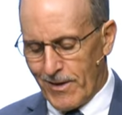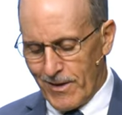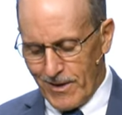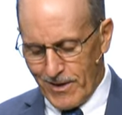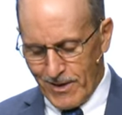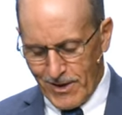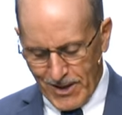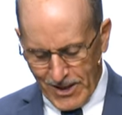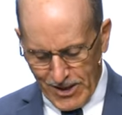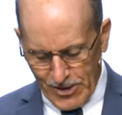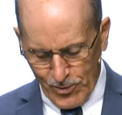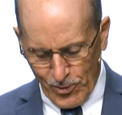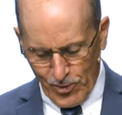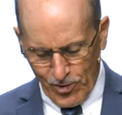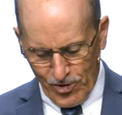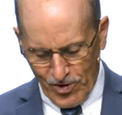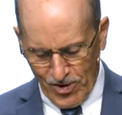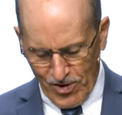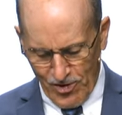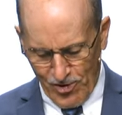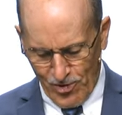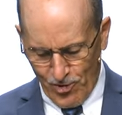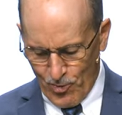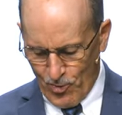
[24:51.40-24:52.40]

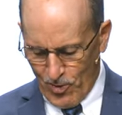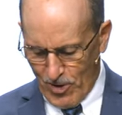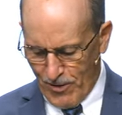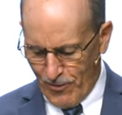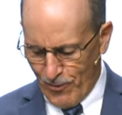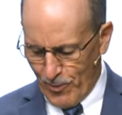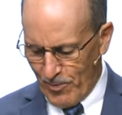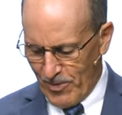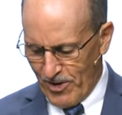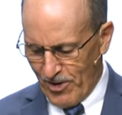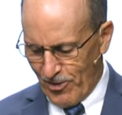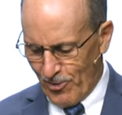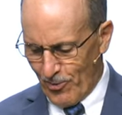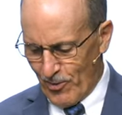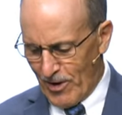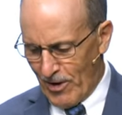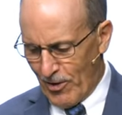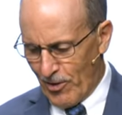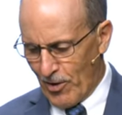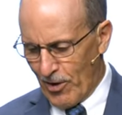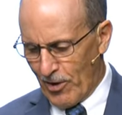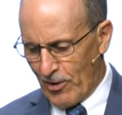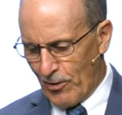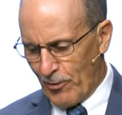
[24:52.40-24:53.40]
Interesting story from history I
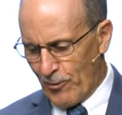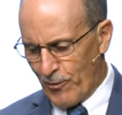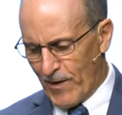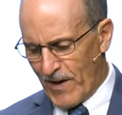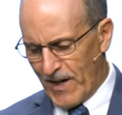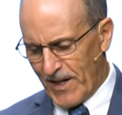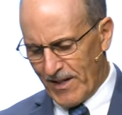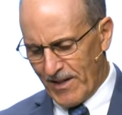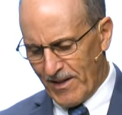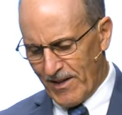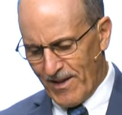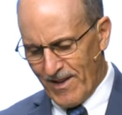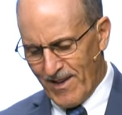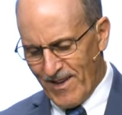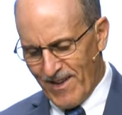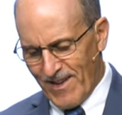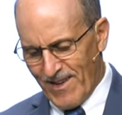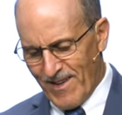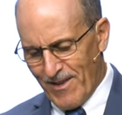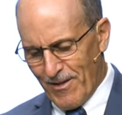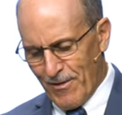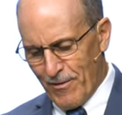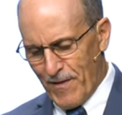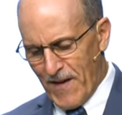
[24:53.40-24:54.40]
thought you'd find
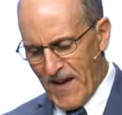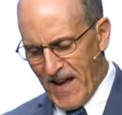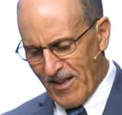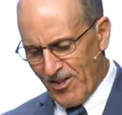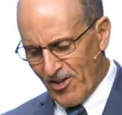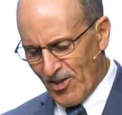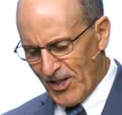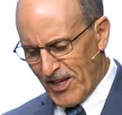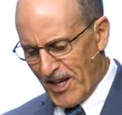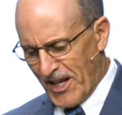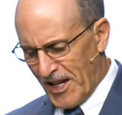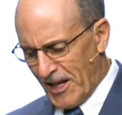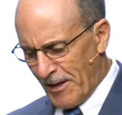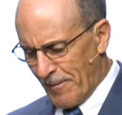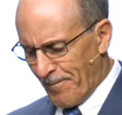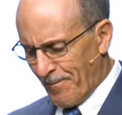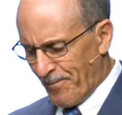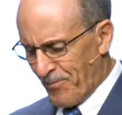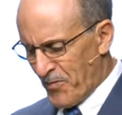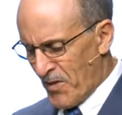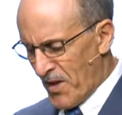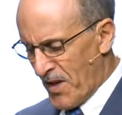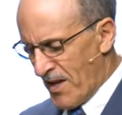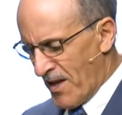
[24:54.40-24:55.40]
fascinating.
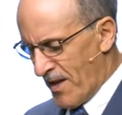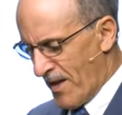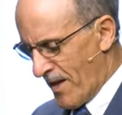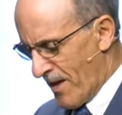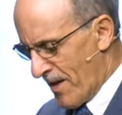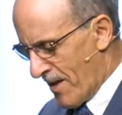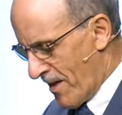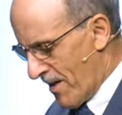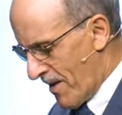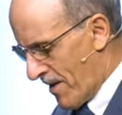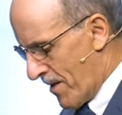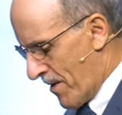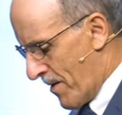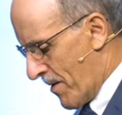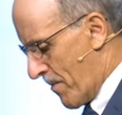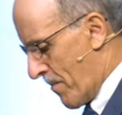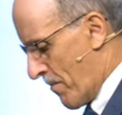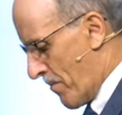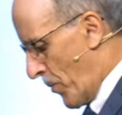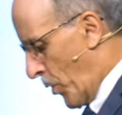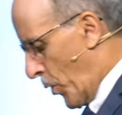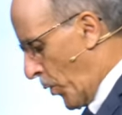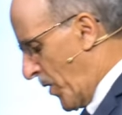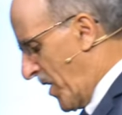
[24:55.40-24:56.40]

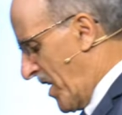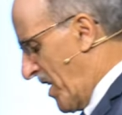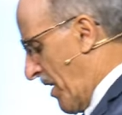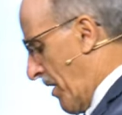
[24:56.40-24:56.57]
Maria